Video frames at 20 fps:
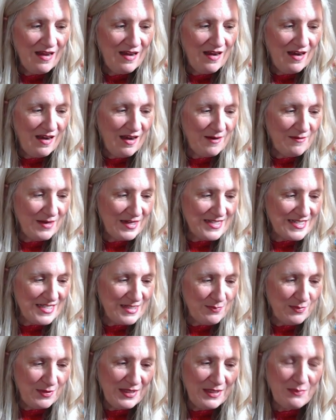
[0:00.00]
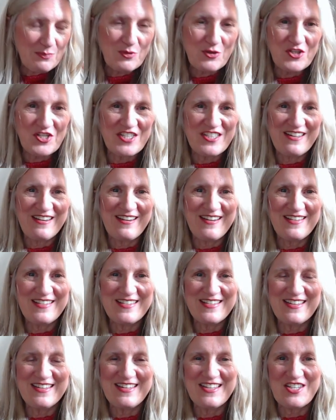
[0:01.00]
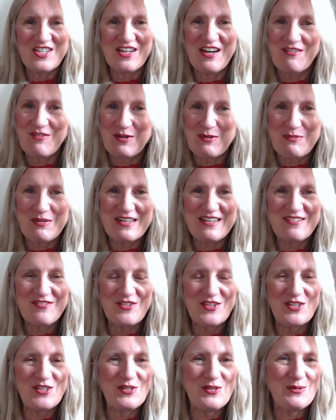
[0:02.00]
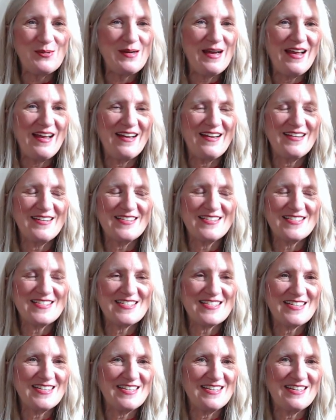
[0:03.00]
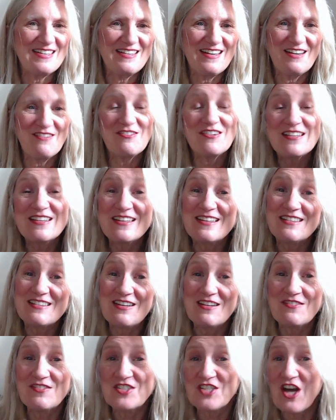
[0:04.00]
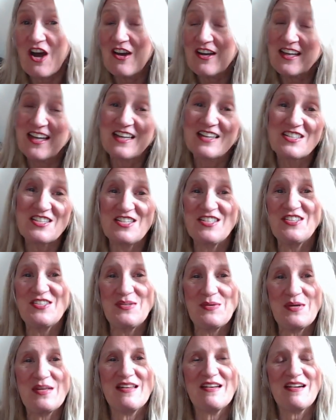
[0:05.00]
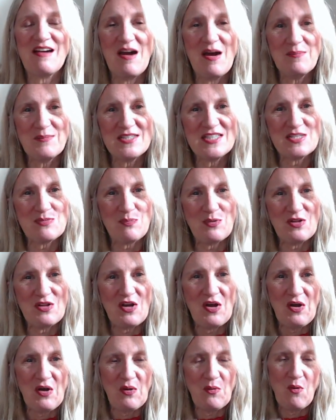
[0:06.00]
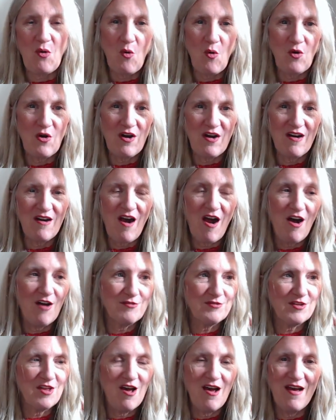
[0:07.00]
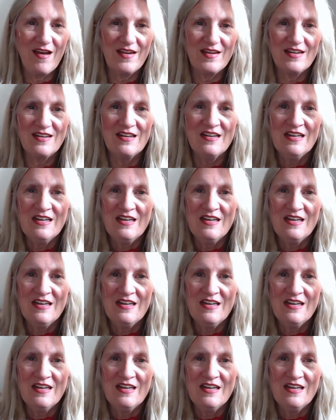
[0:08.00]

Uh, I deeply appreciate each and every one of you, and uh, I really love talking to you in the comments below or offline